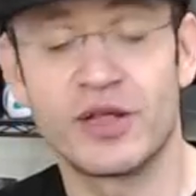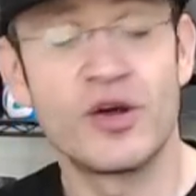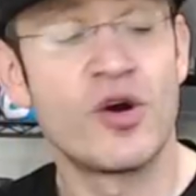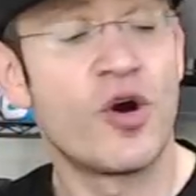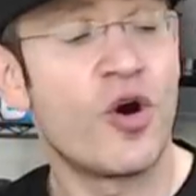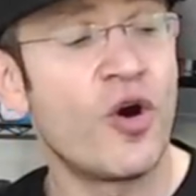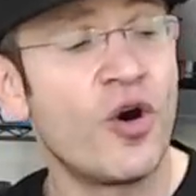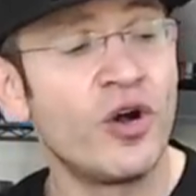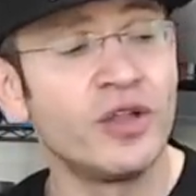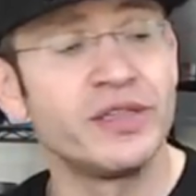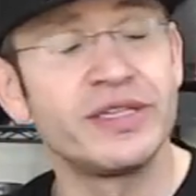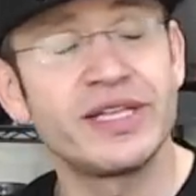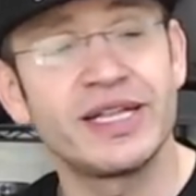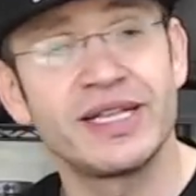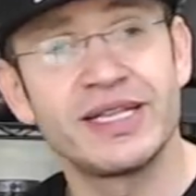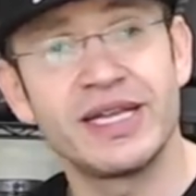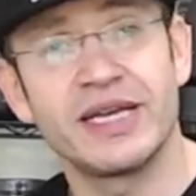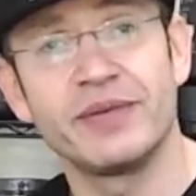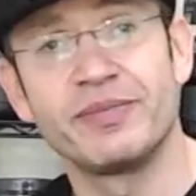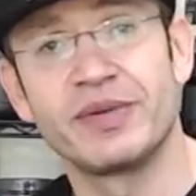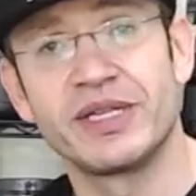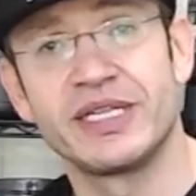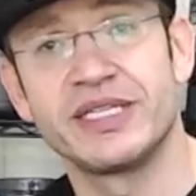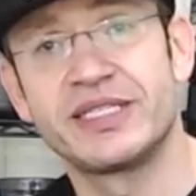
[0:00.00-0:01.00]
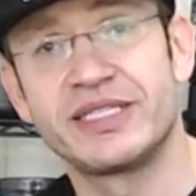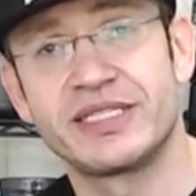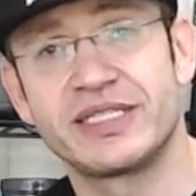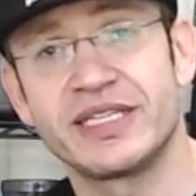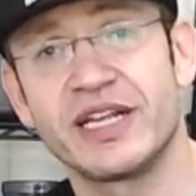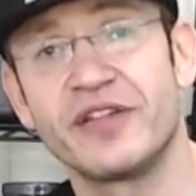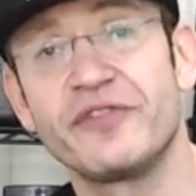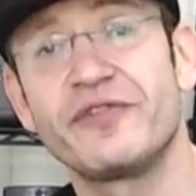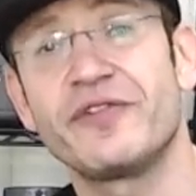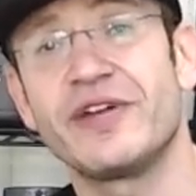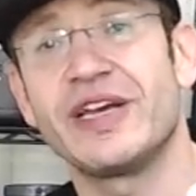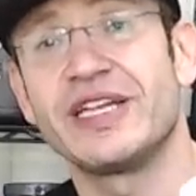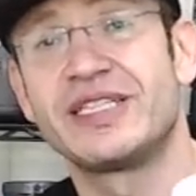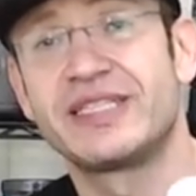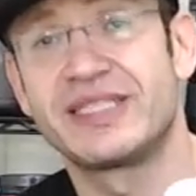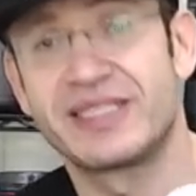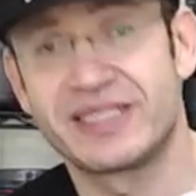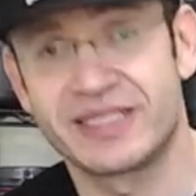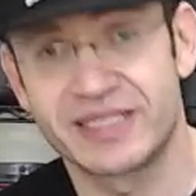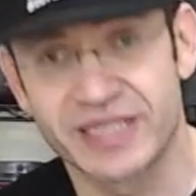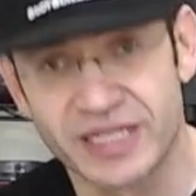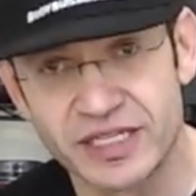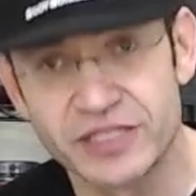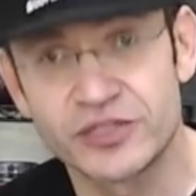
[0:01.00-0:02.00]
On the label itself, it's
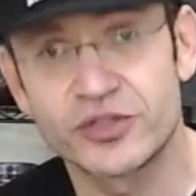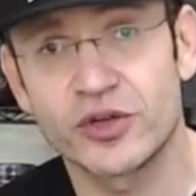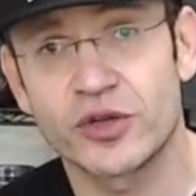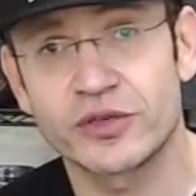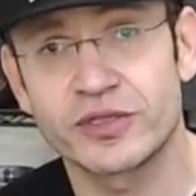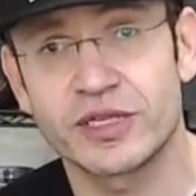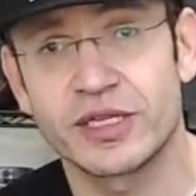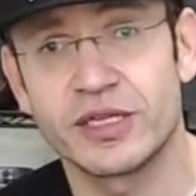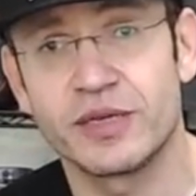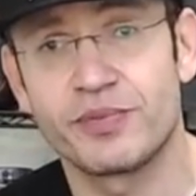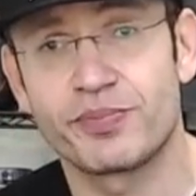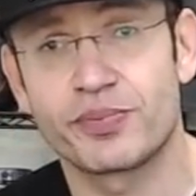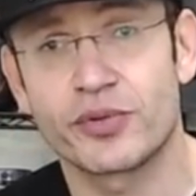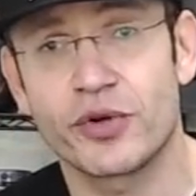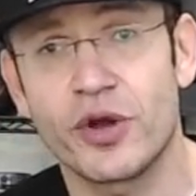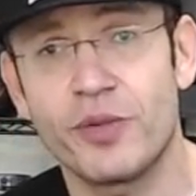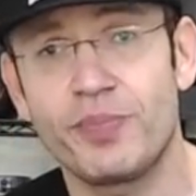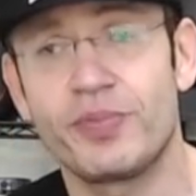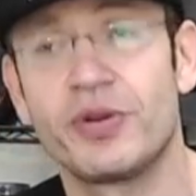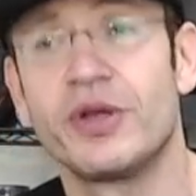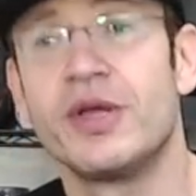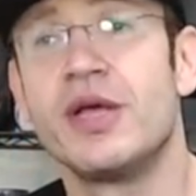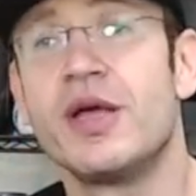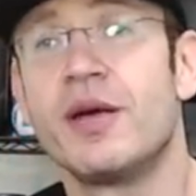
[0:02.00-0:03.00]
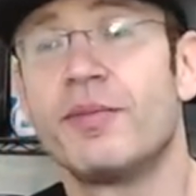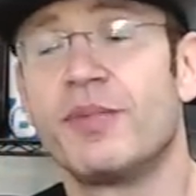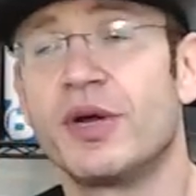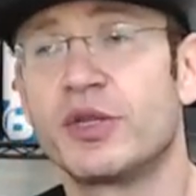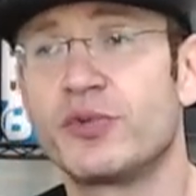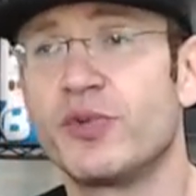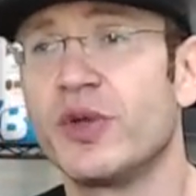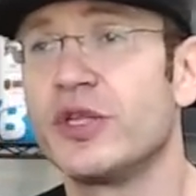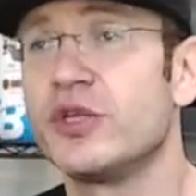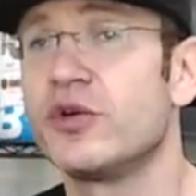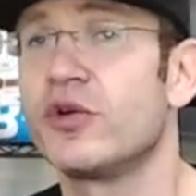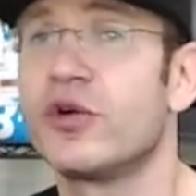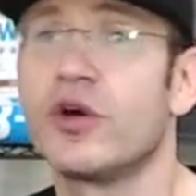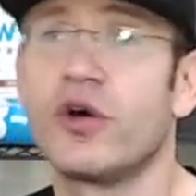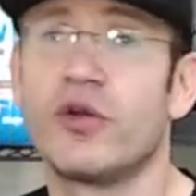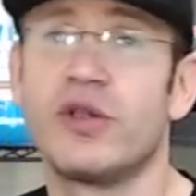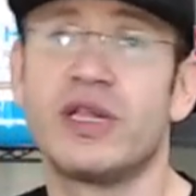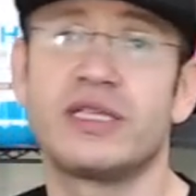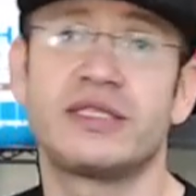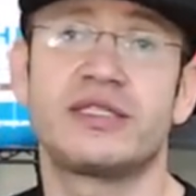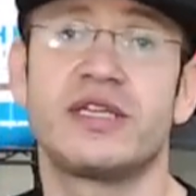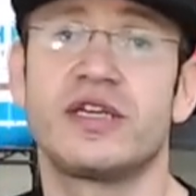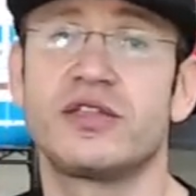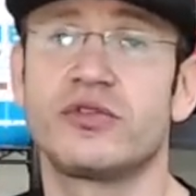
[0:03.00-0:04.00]
still totally prop. But when you go,
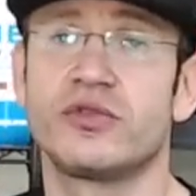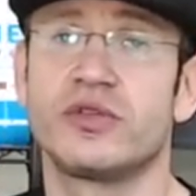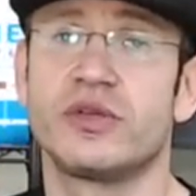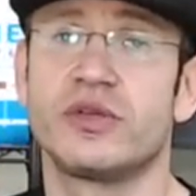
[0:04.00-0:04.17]
let's say, to the